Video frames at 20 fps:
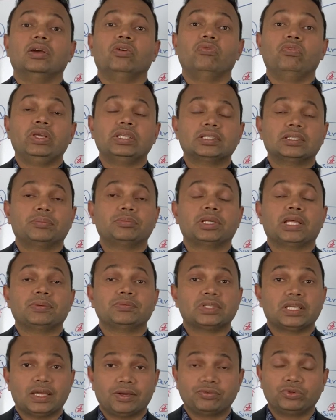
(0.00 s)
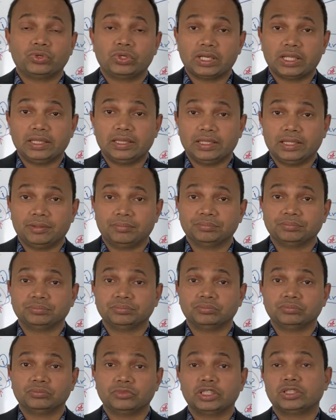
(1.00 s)
we sometimes have to tell them,
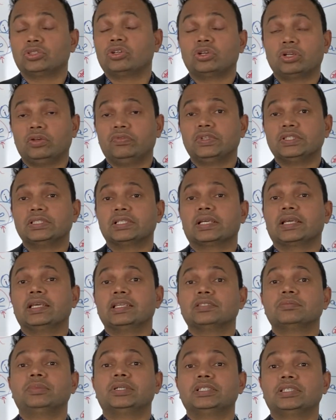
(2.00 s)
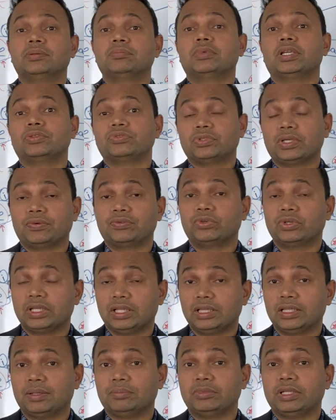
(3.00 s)
it's not always the case, but sometimes we have to tell
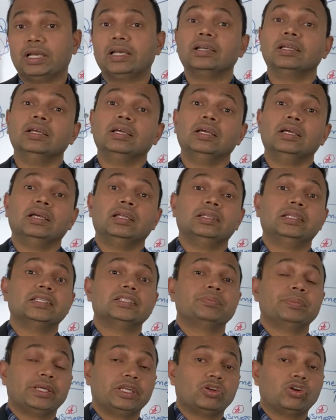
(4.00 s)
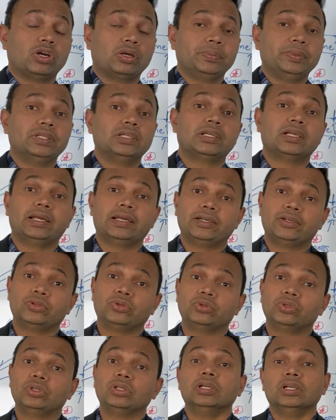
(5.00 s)
them that this may not be the right
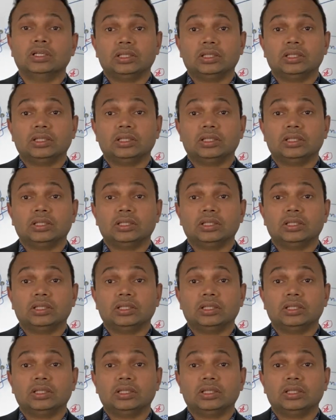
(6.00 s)
route.